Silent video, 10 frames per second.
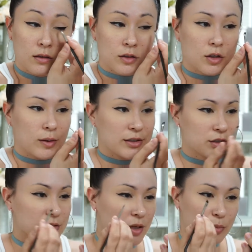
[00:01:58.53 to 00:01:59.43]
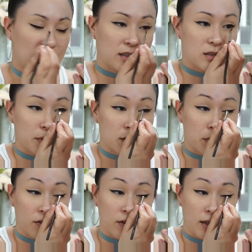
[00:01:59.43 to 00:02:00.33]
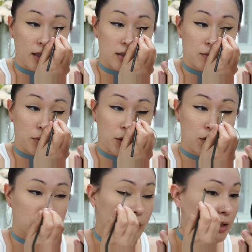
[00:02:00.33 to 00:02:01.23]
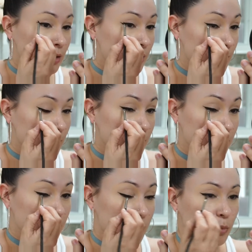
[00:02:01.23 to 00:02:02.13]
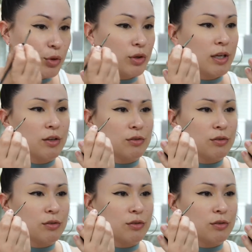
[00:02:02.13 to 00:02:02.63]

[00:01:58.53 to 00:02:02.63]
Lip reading: So I just think practice makes perfect, guys. The more you do it, the more you get